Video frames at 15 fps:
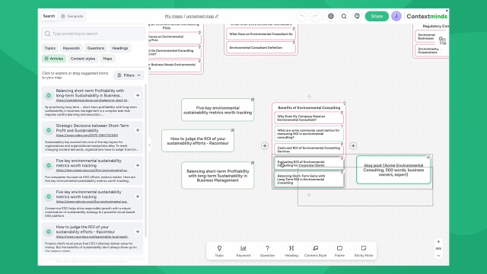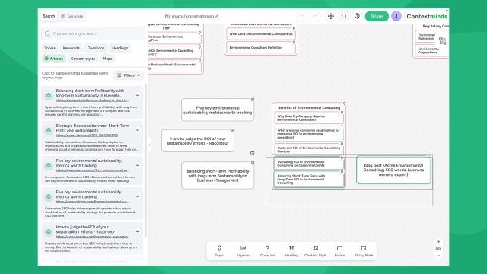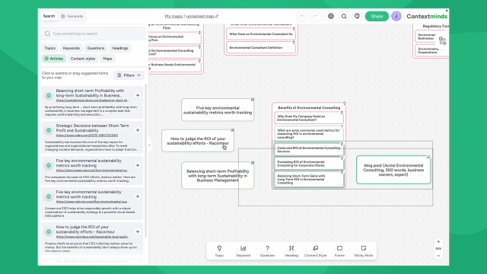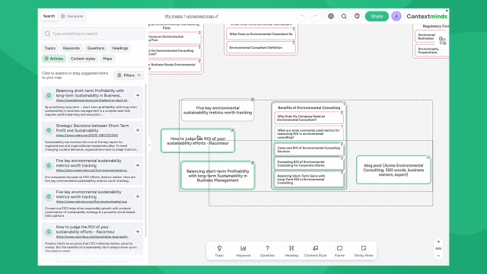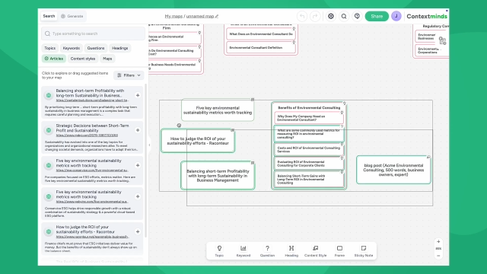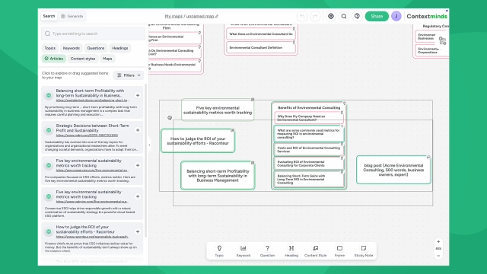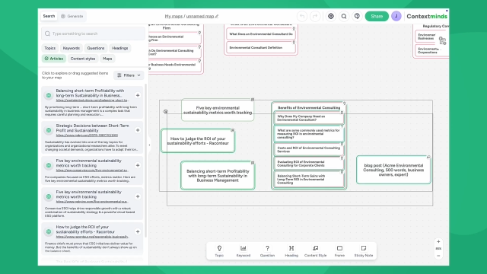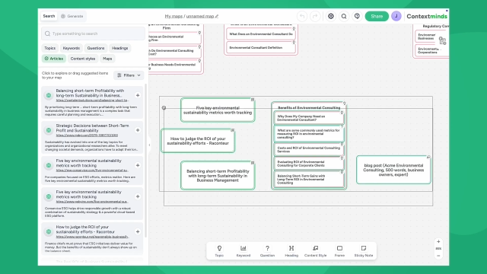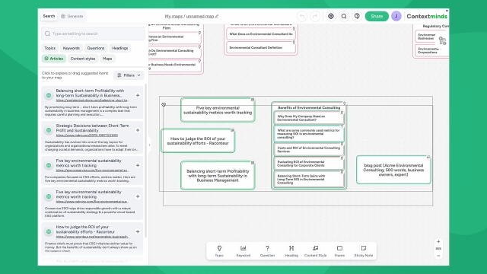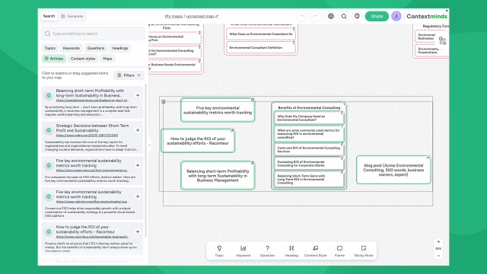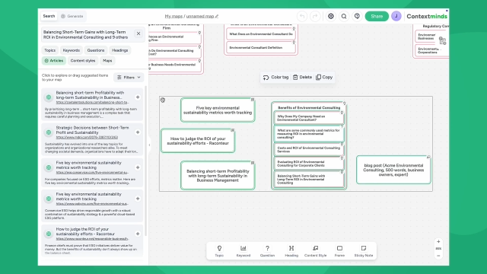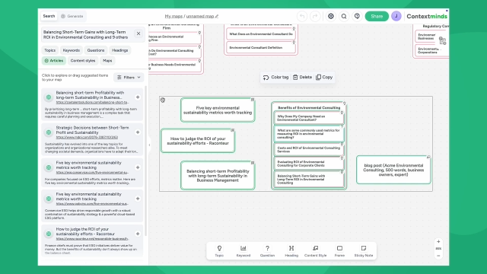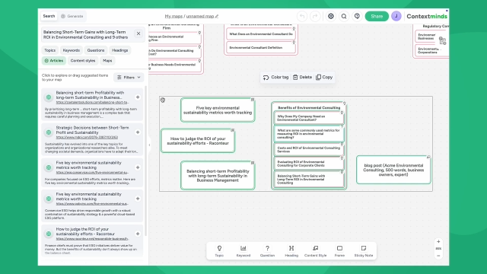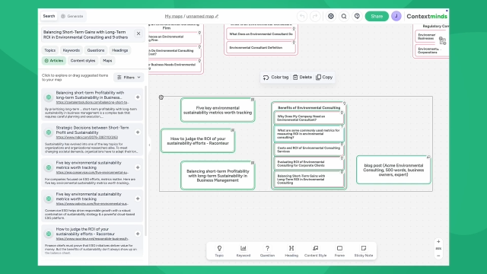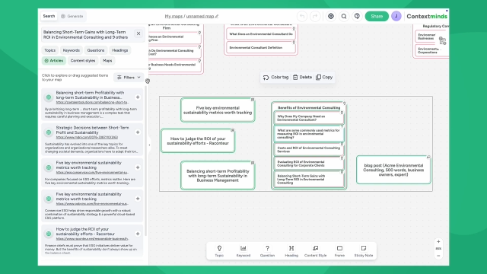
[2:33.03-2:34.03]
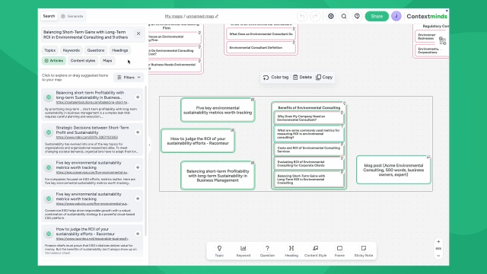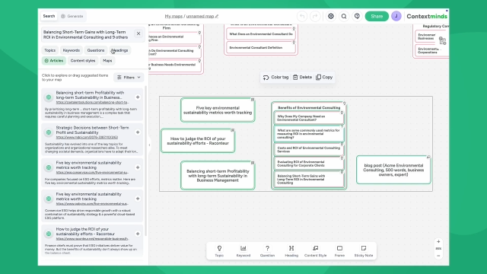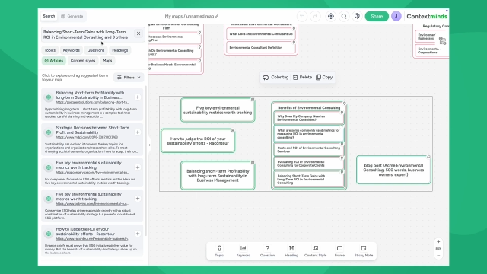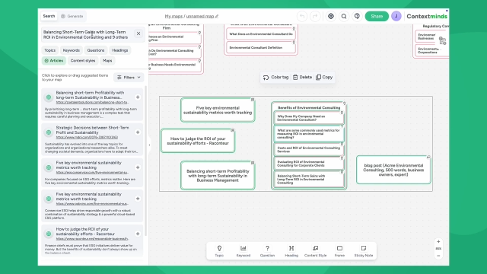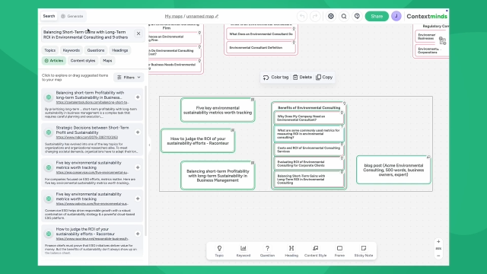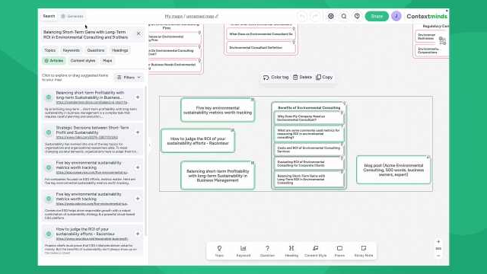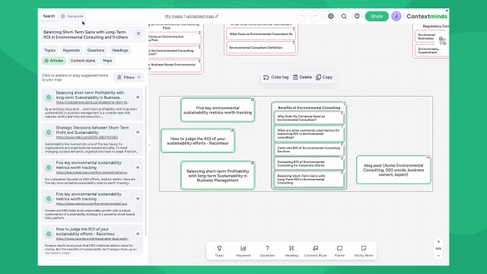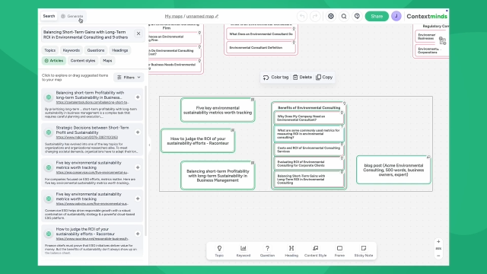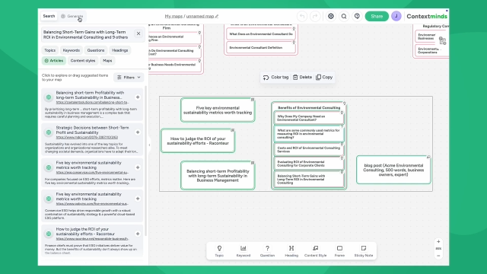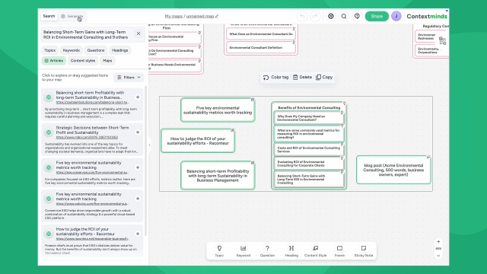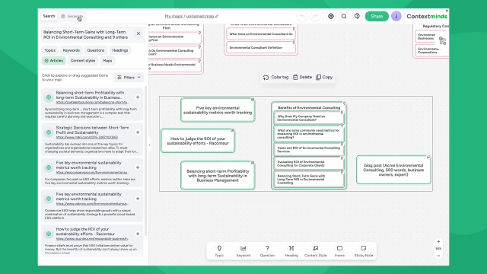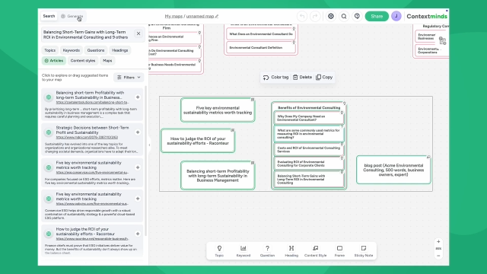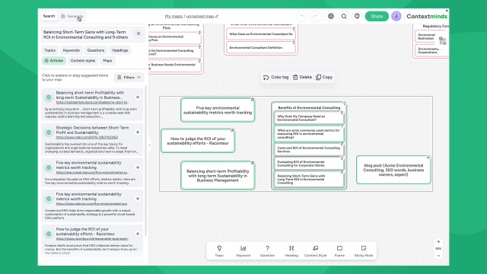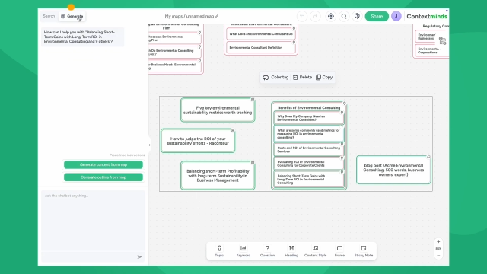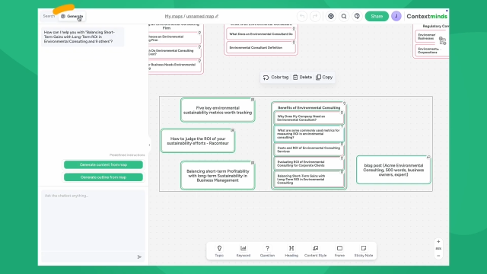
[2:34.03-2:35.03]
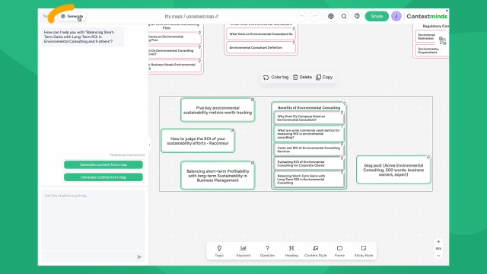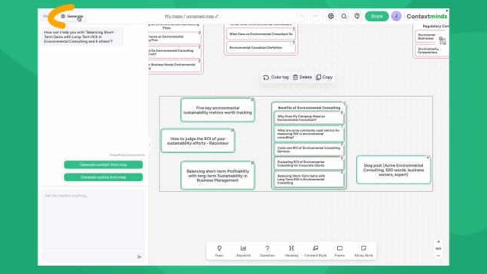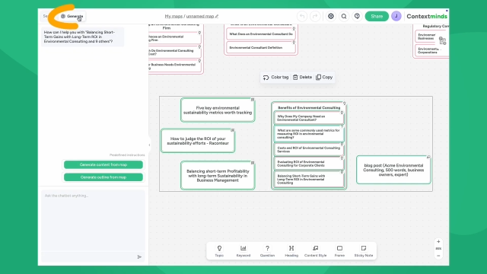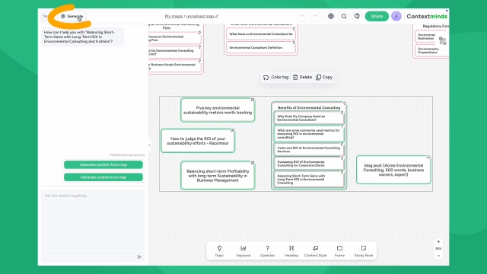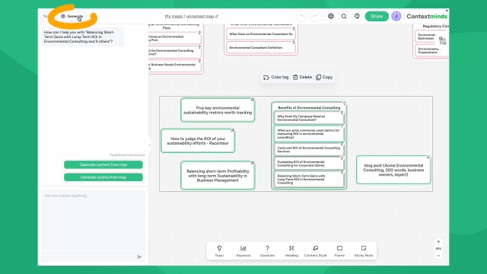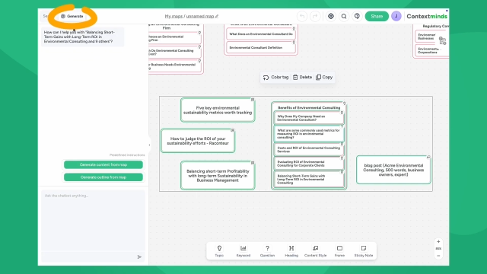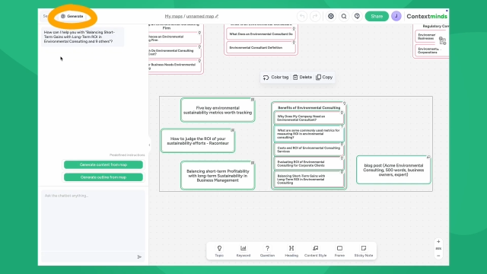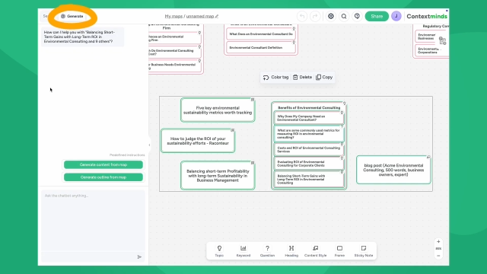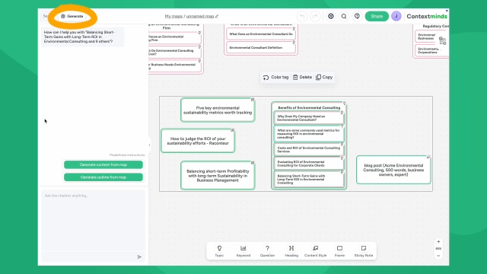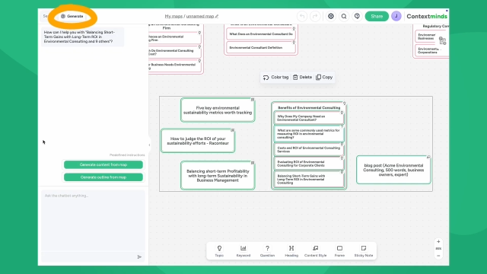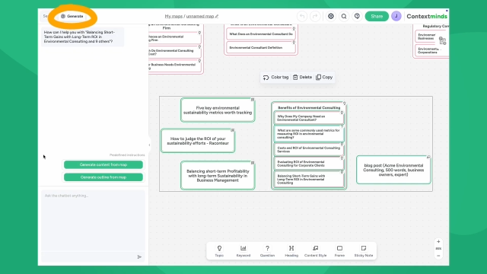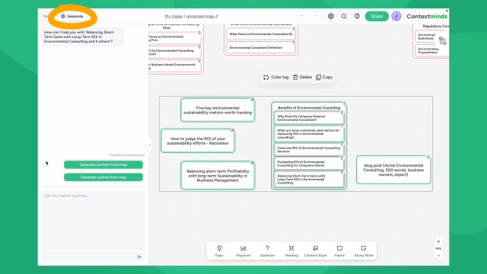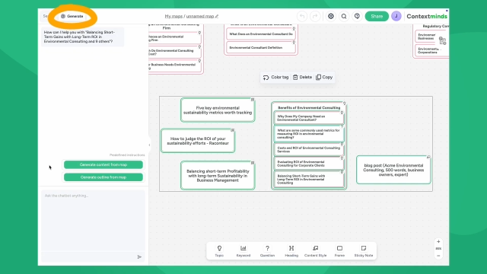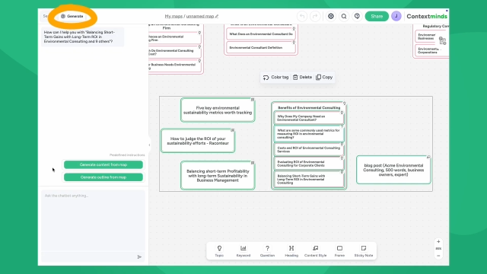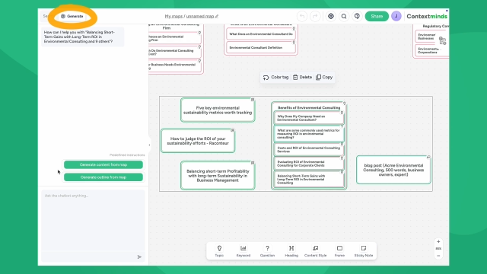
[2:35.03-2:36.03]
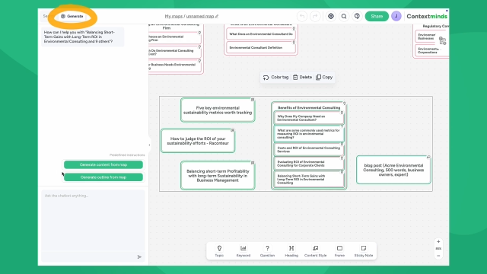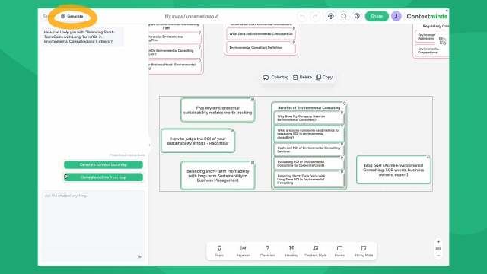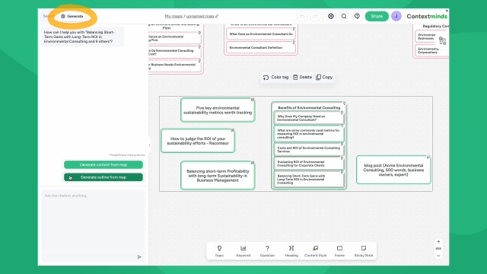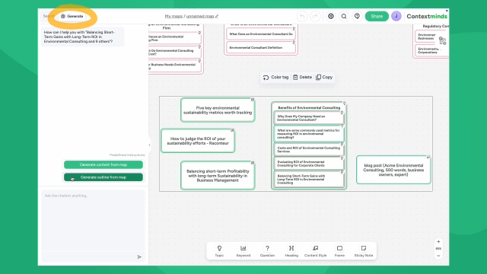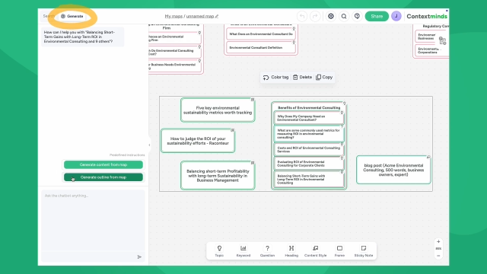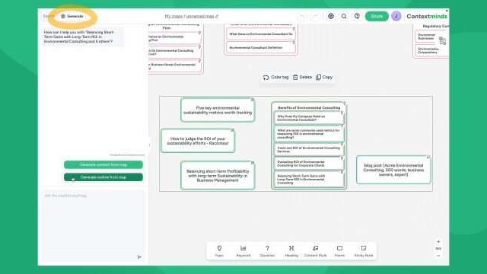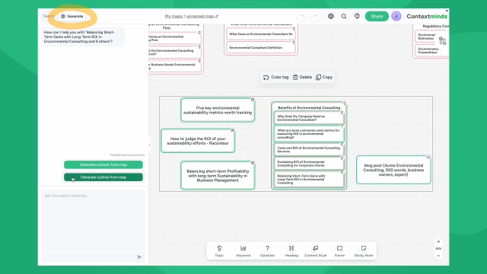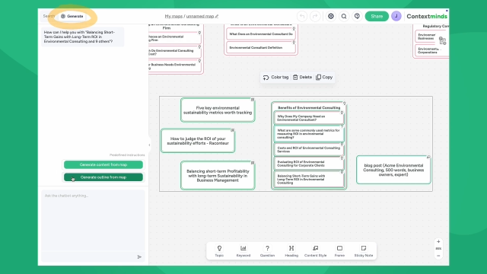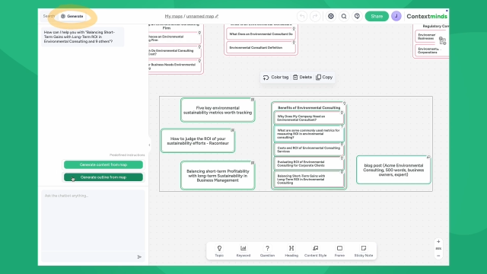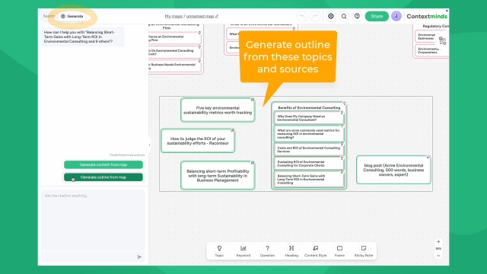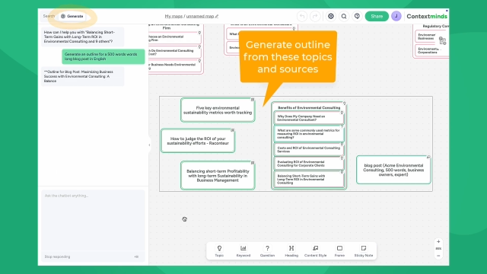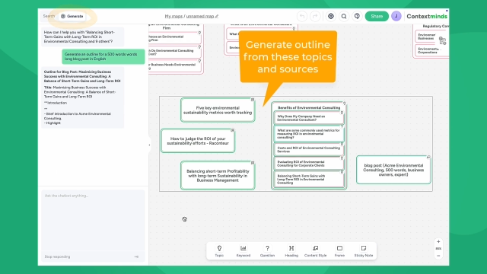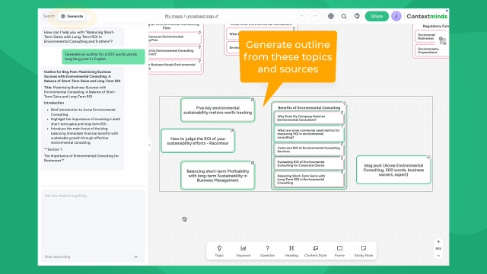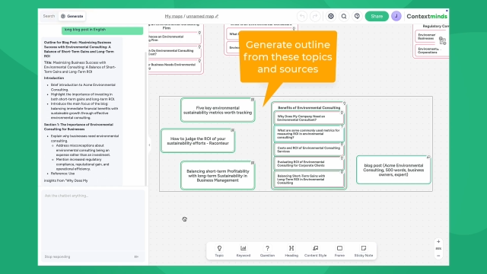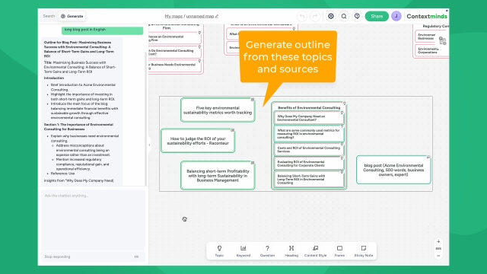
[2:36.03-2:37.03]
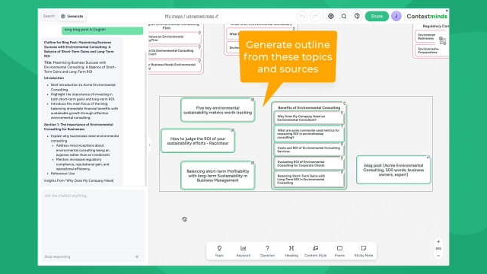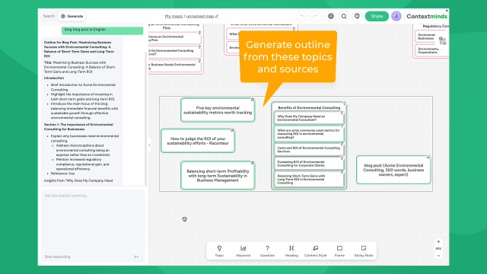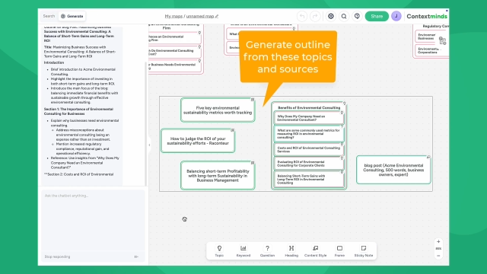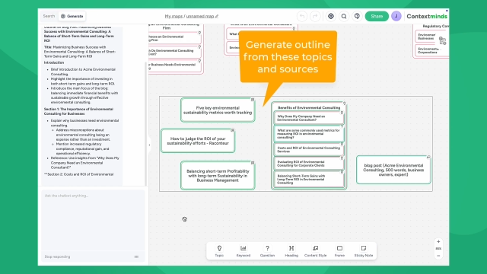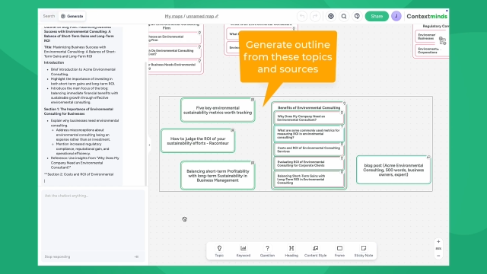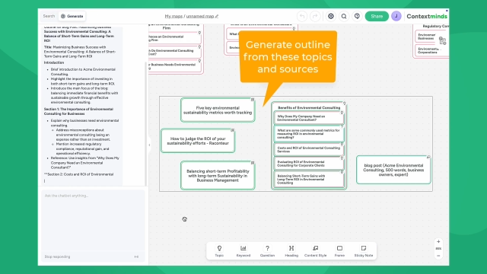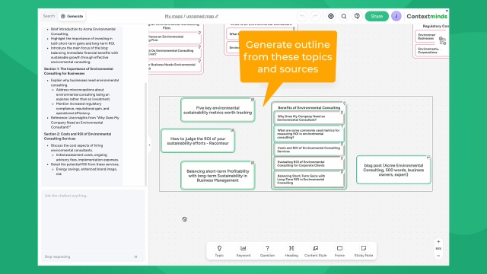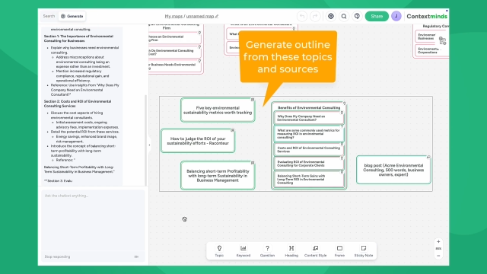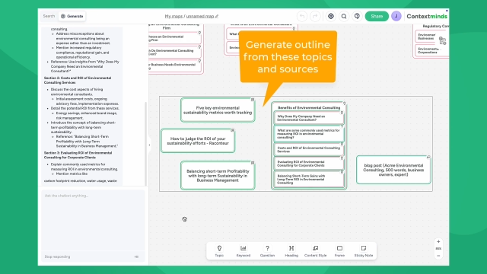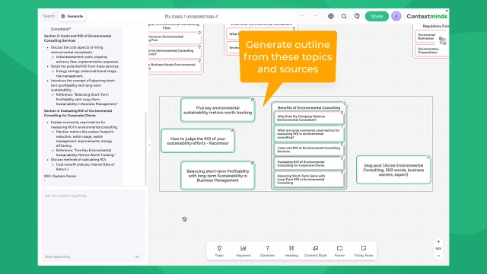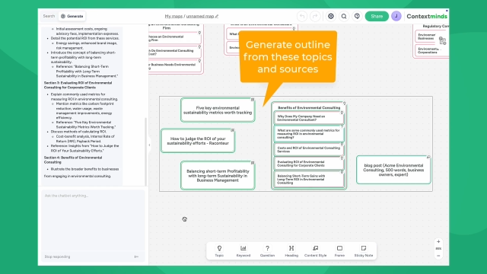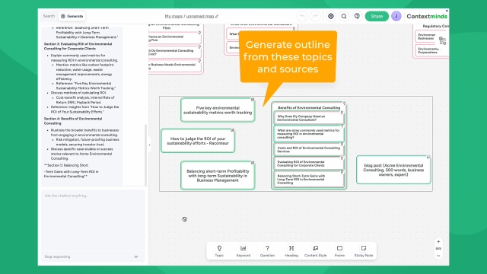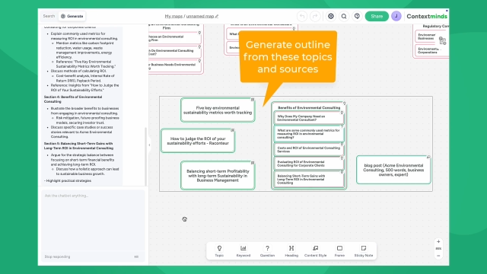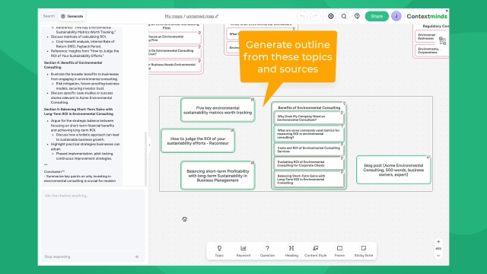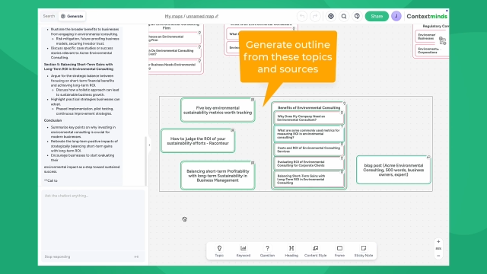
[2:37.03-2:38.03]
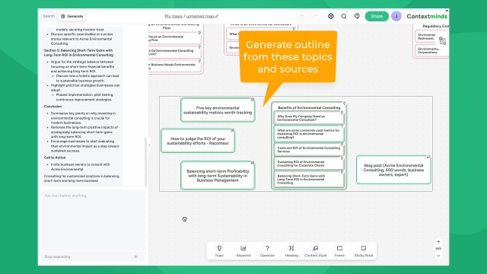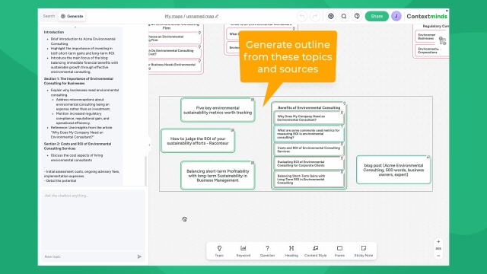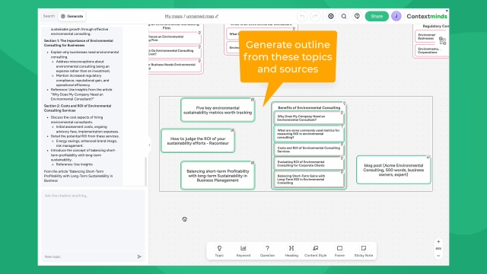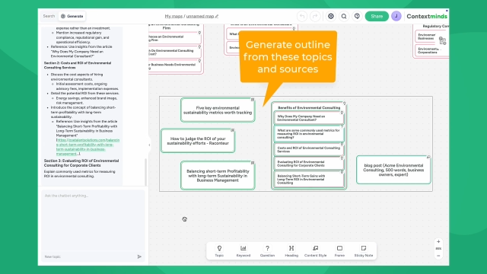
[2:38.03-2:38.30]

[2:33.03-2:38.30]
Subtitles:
(no speaker visible)